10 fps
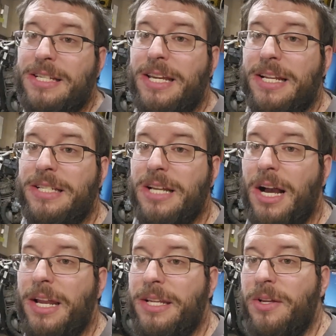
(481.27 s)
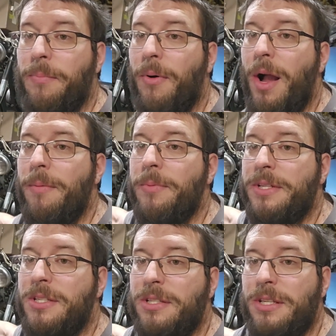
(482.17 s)
to get done. You probably
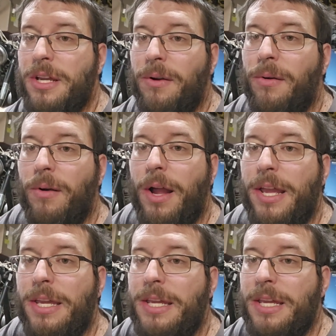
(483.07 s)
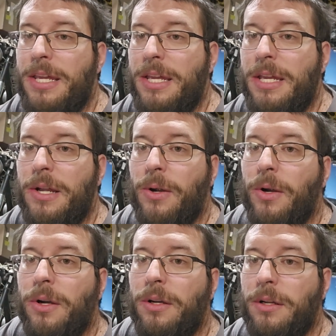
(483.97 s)
see it right here.